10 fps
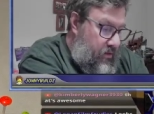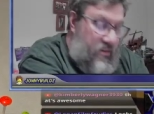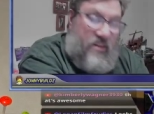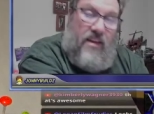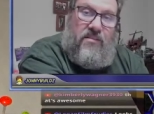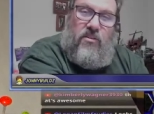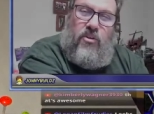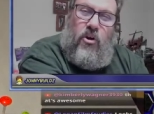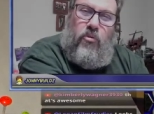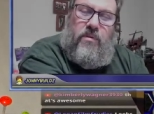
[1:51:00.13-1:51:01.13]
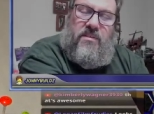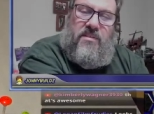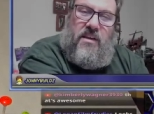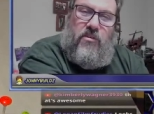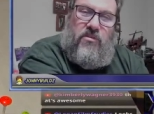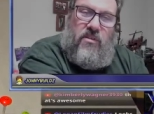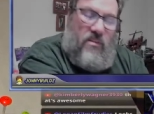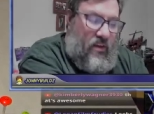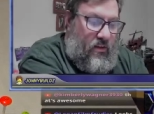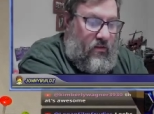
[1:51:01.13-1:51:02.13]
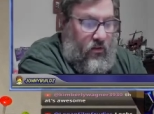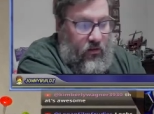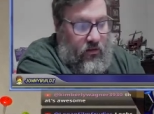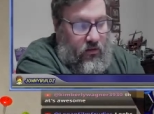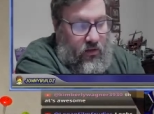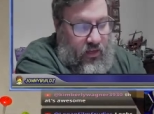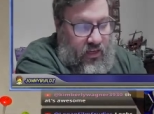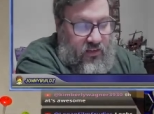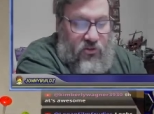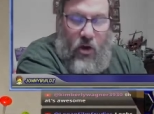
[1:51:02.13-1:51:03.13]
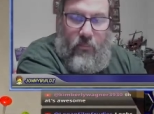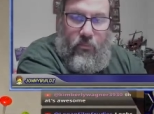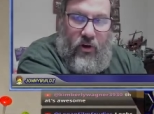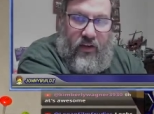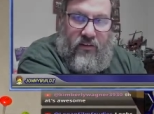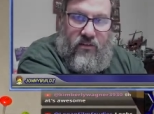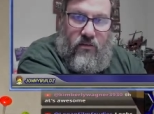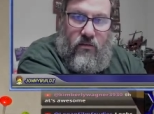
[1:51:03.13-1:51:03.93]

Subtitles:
Yes and no, but see, here's the thing. He's not bricked.